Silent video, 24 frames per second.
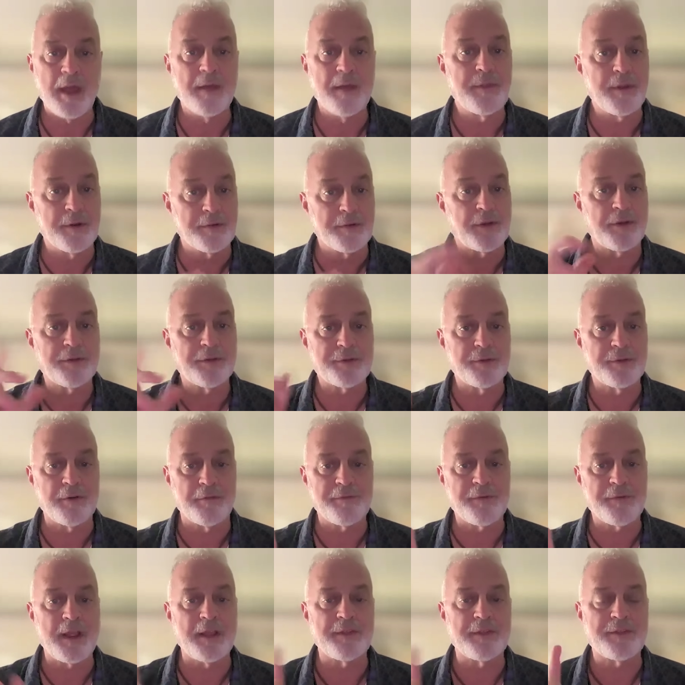And there's also,
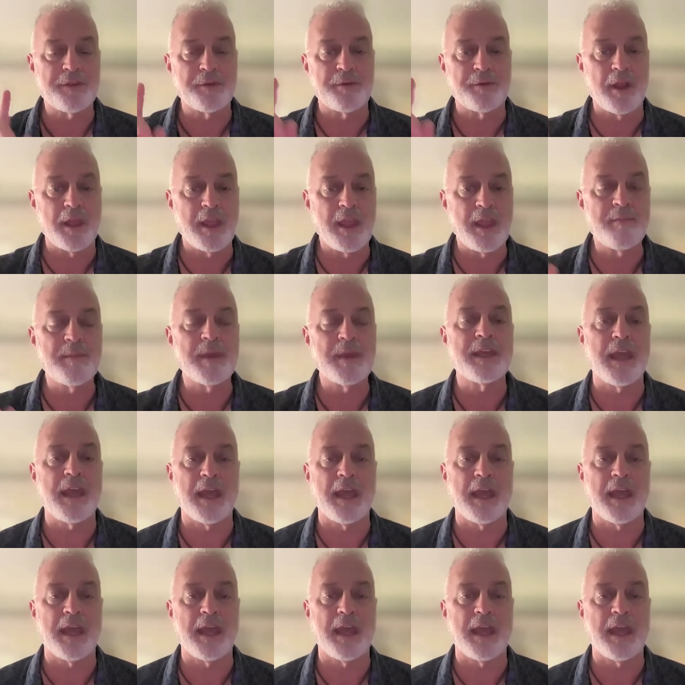don't forget, the Rahimi